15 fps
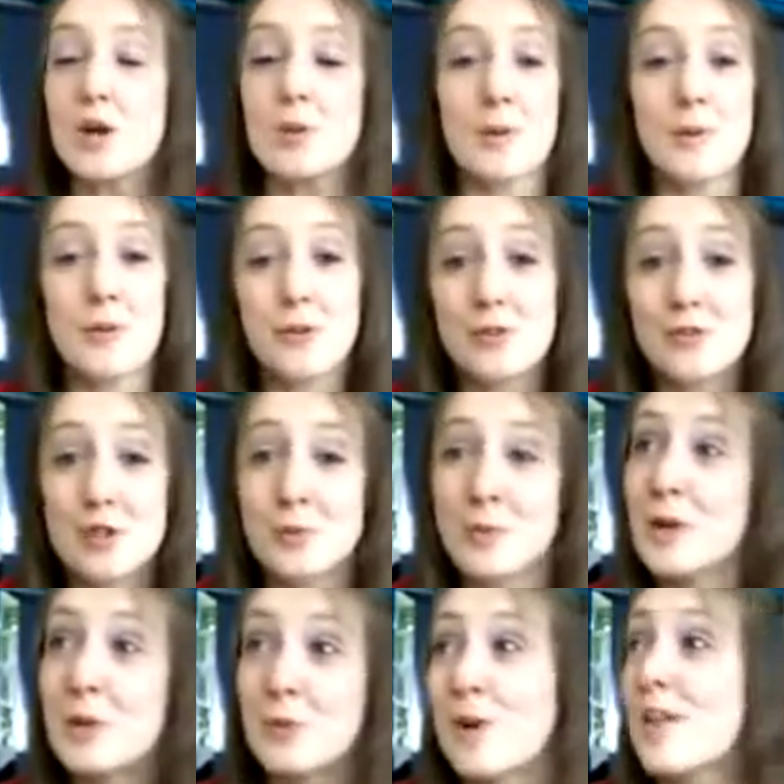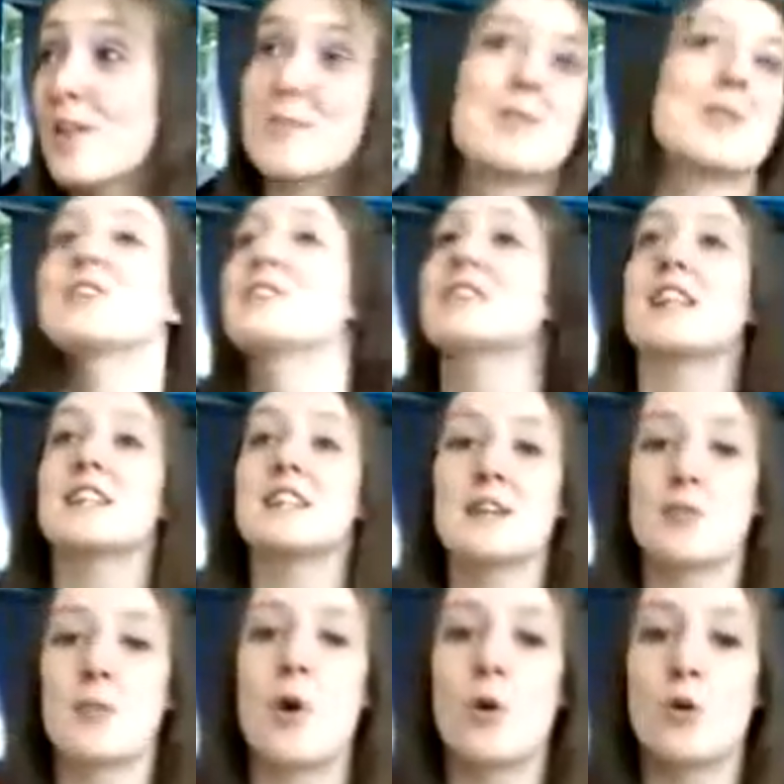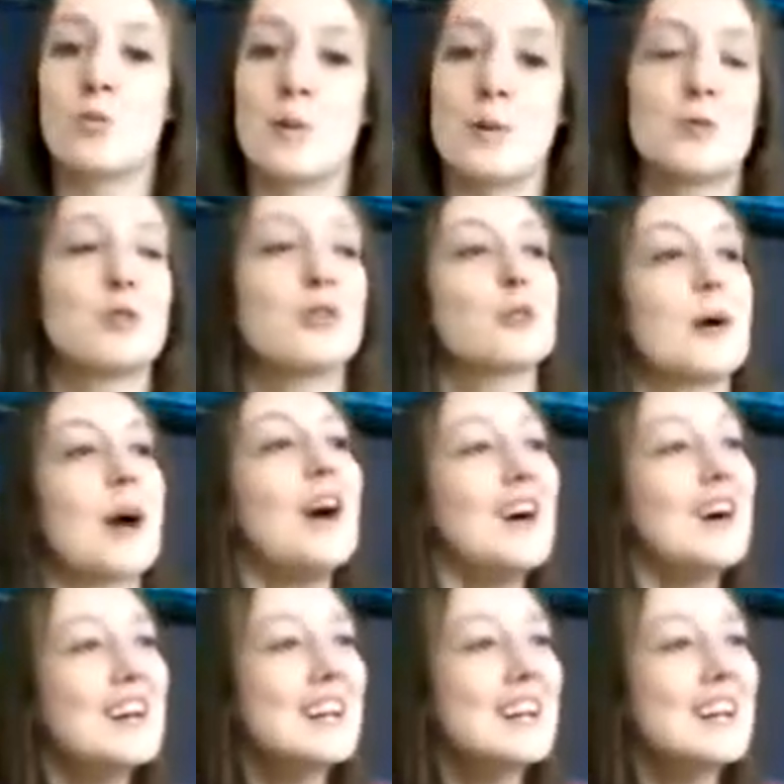But I'm not going to talk about the weather, because that's like what old people talk about.